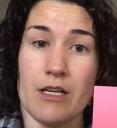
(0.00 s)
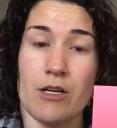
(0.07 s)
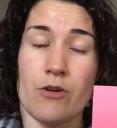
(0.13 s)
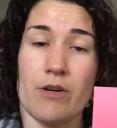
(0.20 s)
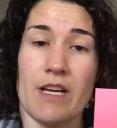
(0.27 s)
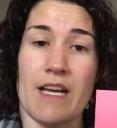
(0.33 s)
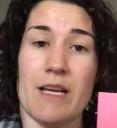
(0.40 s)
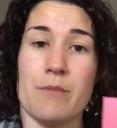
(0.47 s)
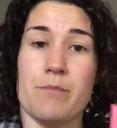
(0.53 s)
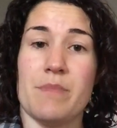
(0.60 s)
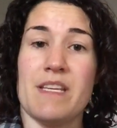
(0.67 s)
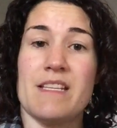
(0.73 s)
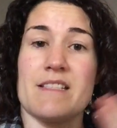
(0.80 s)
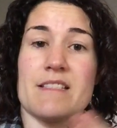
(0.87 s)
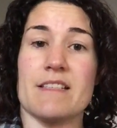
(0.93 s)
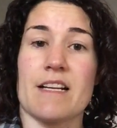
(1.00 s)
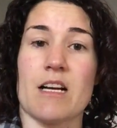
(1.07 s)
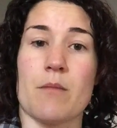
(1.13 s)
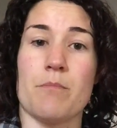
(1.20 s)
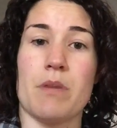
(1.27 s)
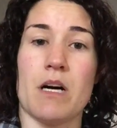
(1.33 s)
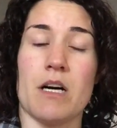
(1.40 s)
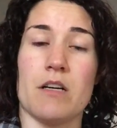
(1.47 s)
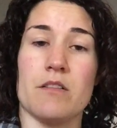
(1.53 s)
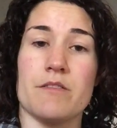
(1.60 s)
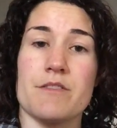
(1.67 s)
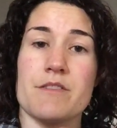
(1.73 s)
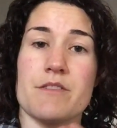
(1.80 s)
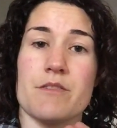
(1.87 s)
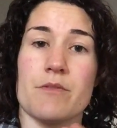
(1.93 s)
Okay, beats like a
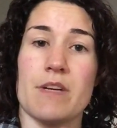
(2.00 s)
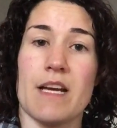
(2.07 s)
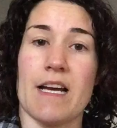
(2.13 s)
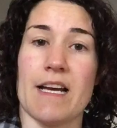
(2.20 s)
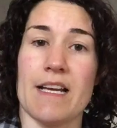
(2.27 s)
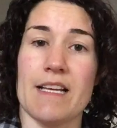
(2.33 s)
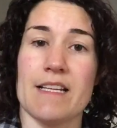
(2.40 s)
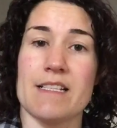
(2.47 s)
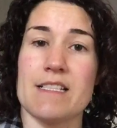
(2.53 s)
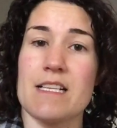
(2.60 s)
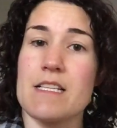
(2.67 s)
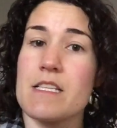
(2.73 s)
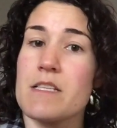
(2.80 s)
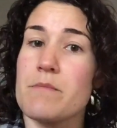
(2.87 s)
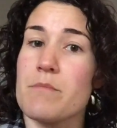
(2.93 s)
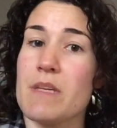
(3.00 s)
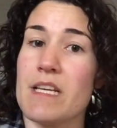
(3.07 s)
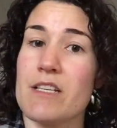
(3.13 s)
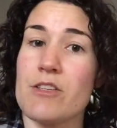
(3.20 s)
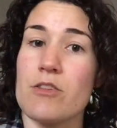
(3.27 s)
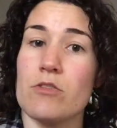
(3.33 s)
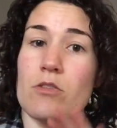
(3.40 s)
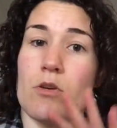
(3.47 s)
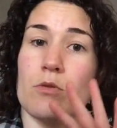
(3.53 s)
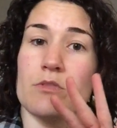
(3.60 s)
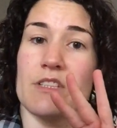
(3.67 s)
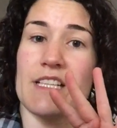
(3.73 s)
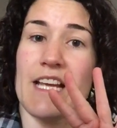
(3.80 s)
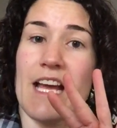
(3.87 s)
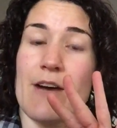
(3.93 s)
pulse, okay? Doesn't mean you'll
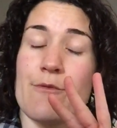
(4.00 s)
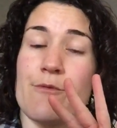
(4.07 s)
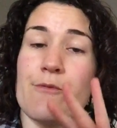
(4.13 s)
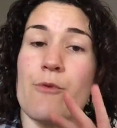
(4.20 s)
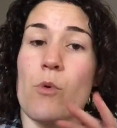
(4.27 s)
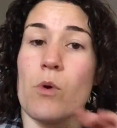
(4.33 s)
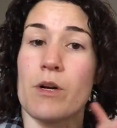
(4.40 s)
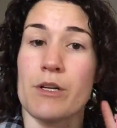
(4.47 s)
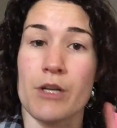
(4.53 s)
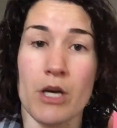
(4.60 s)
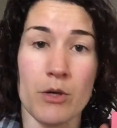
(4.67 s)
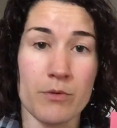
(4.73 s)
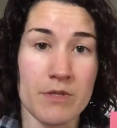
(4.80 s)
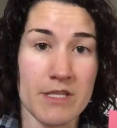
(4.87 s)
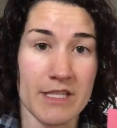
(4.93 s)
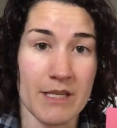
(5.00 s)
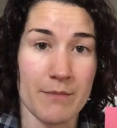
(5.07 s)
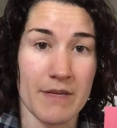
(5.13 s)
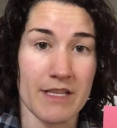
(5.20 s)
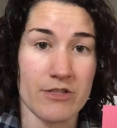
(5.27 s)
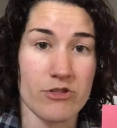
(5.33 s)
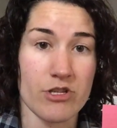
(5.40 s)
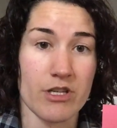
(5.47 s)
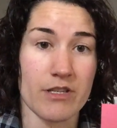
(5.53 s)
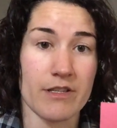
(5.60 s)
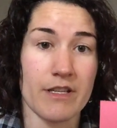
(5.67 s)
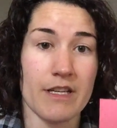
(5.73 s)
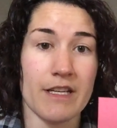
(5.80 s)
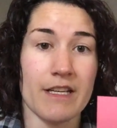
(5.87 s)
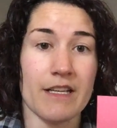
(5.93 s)
only have 4 notes in a measure.
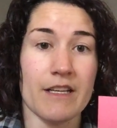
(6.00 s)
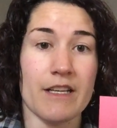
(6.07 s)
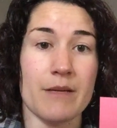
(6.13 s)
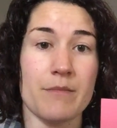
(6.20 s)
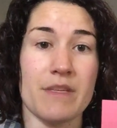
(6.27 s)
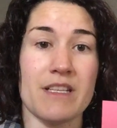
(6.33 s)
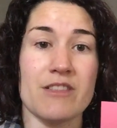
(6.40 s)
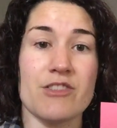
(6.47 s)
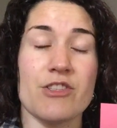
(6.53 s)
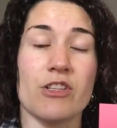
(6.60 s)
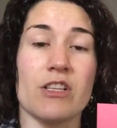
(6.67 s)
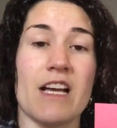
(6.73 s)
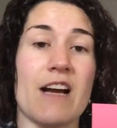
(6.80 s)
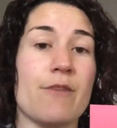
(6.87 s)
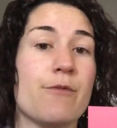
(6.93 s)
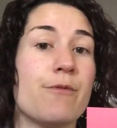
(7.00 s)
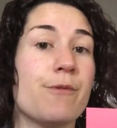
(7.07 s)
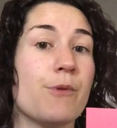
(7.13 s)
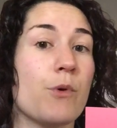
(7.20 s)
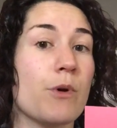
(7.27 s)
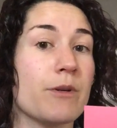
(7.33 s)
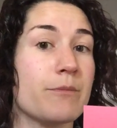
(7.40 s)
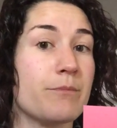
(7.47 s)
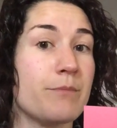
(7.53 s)
It means you'll have 4